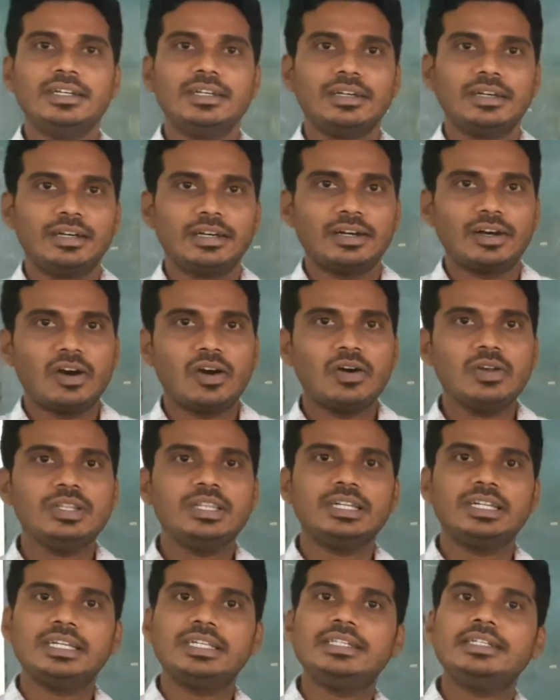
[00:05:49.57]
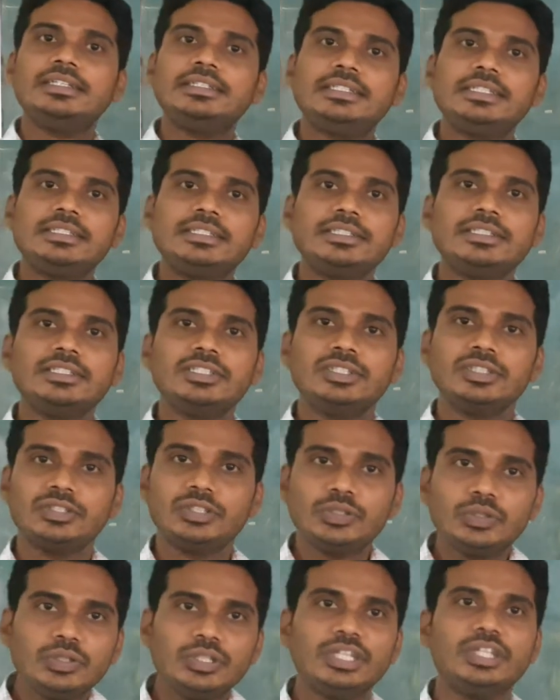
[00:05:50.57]
all the regular teachers
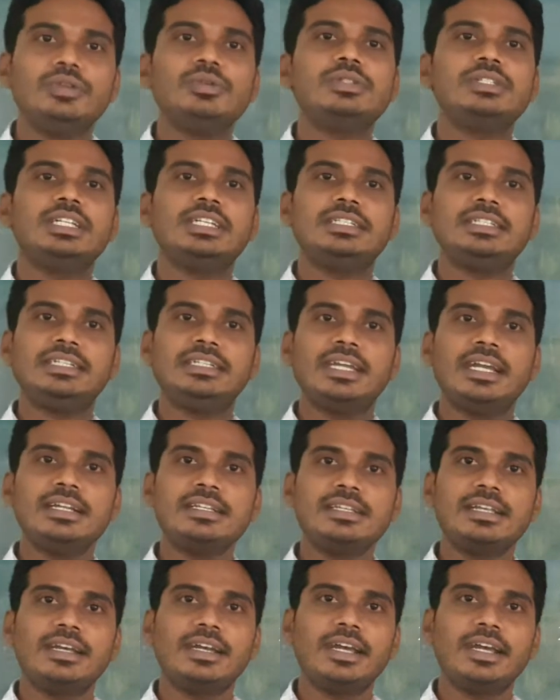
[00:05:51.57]
should use teaching aids,